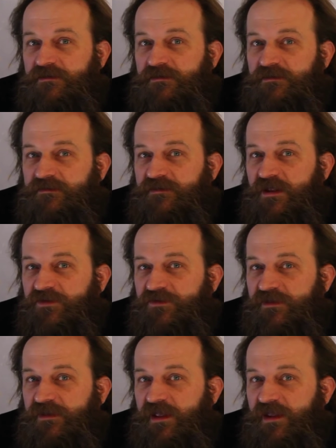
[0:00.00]

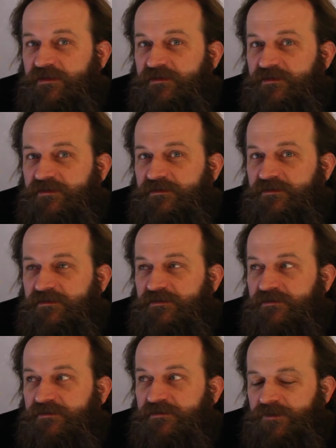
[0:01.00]
essentially
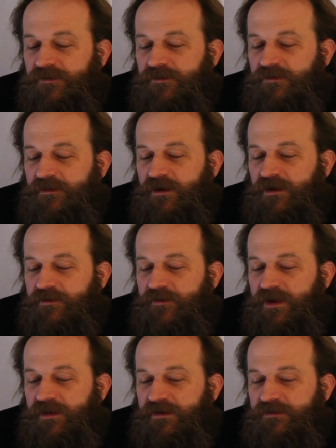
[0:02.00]
a
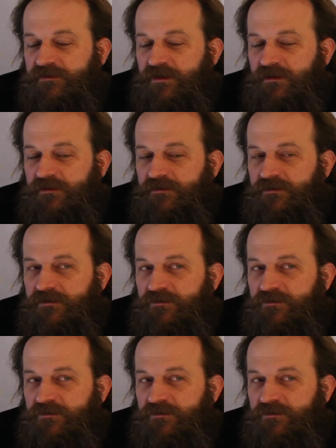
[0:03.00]
automatic teller